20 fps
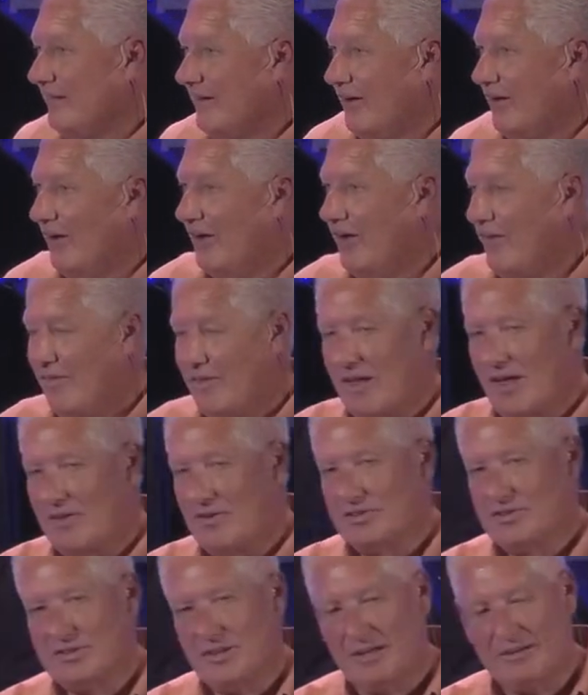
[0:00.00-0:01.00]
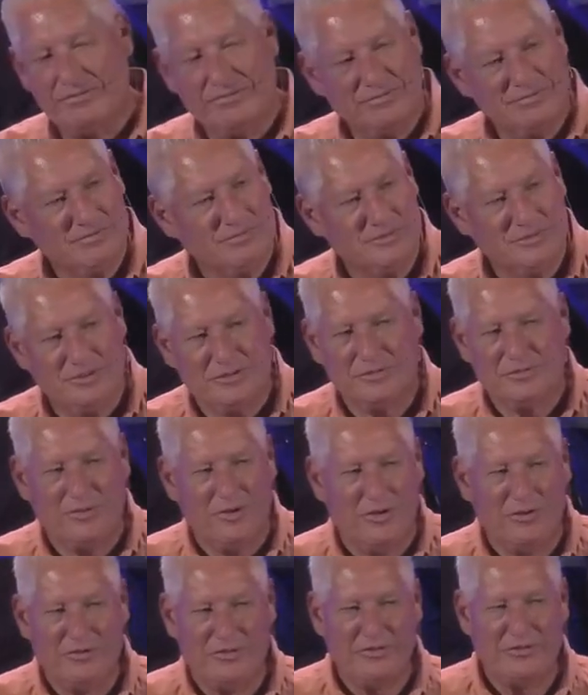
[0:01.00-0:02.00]
all the other stuff just
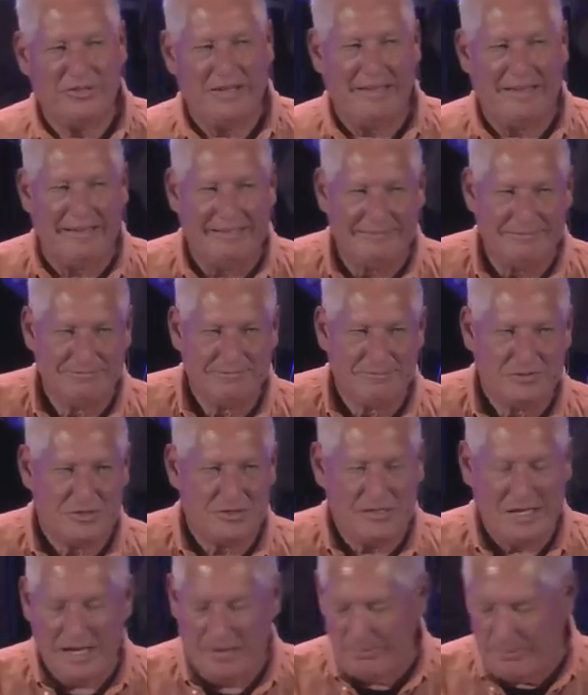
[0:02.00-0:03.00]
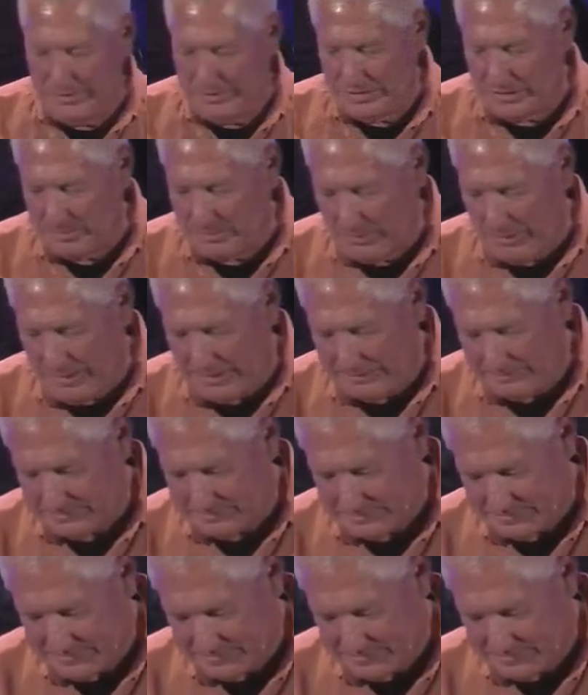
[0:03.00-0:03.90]
falls aside. Stand, please. Let's pray.